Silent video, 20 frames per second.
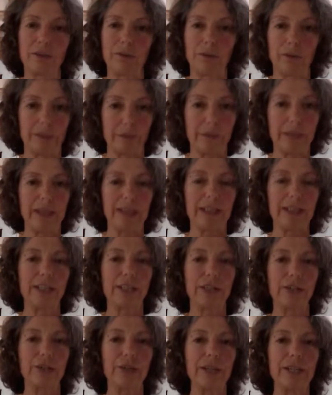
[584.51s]
repeat it
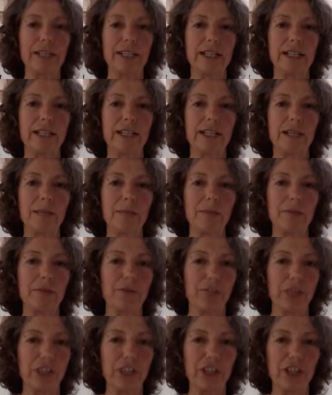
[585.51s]
3 times,
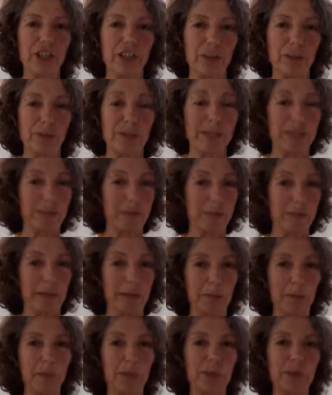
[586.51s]
finishing with something
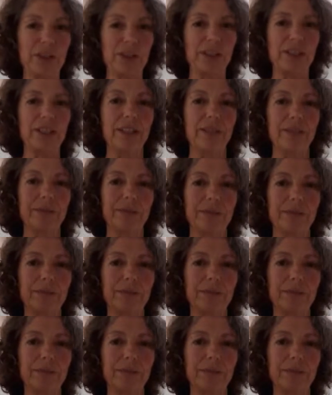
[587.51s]
positive,